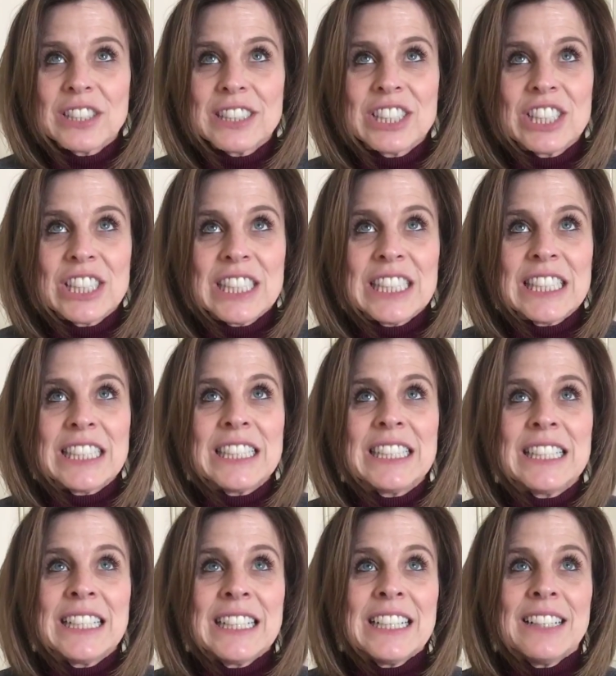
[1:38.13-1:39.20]

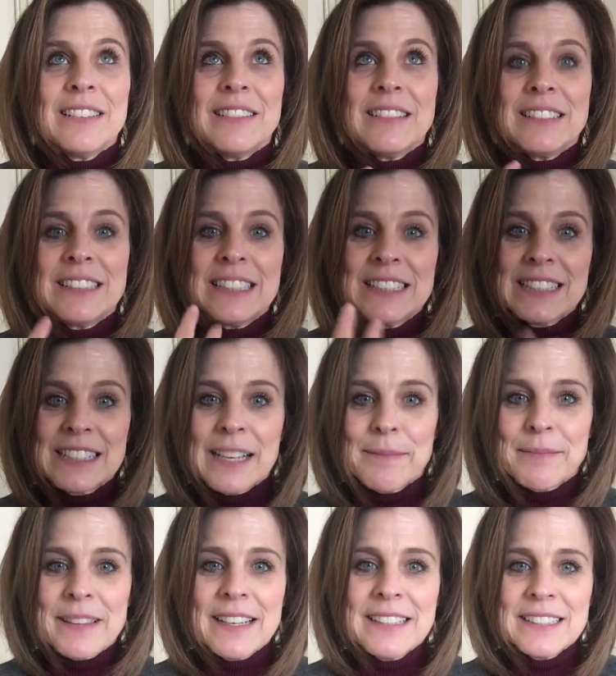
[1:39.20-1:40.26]
she did
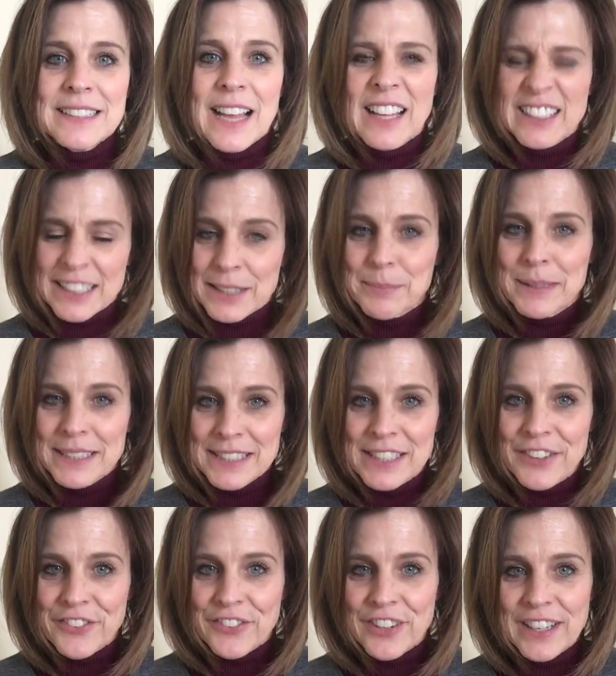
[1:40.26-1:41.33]
something a little bit
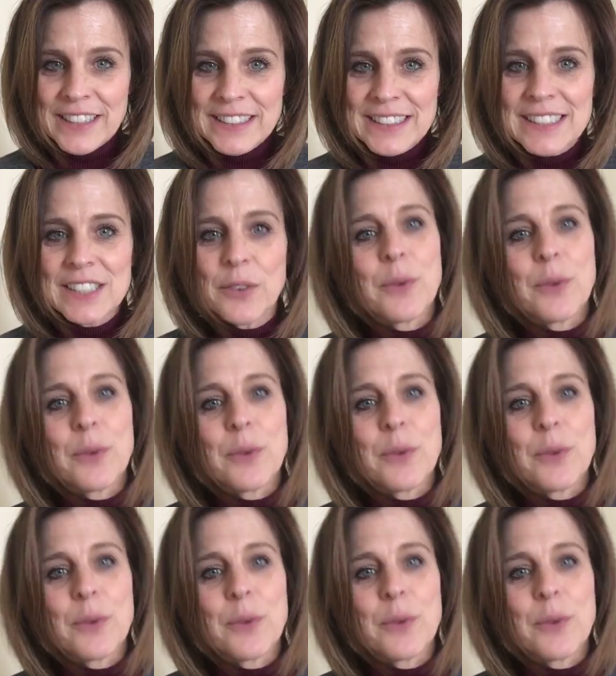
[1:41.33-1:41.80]
different,